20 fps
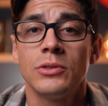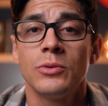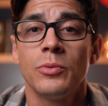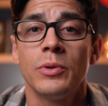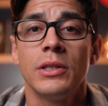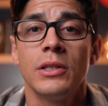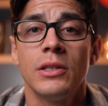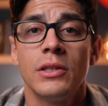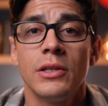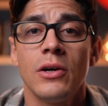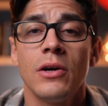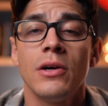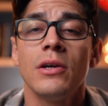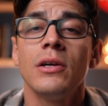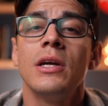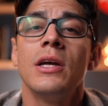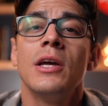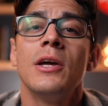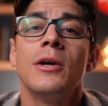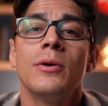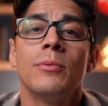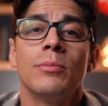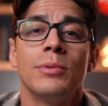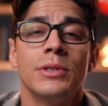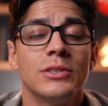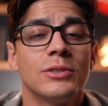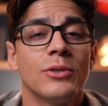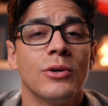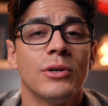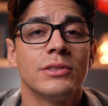the way that they are,
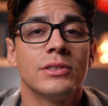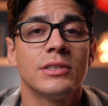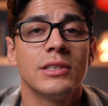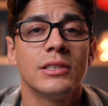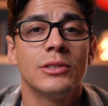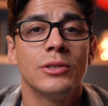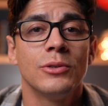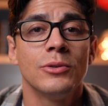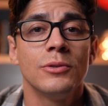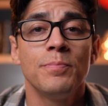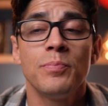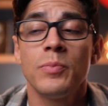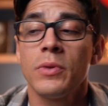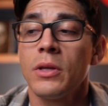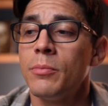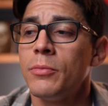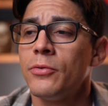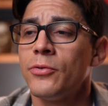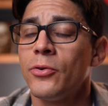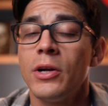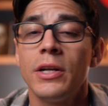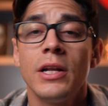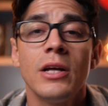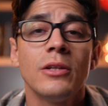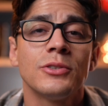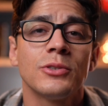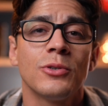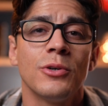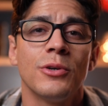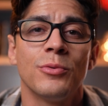please go ahead and stay tuned. For right now,
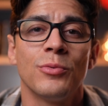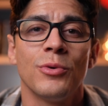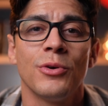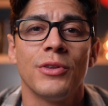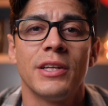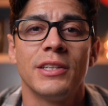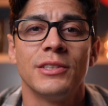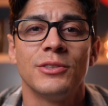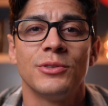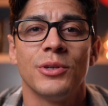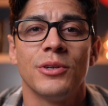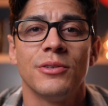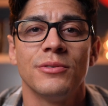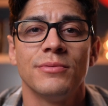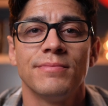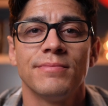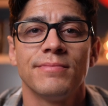let's go ahead and roll that intro.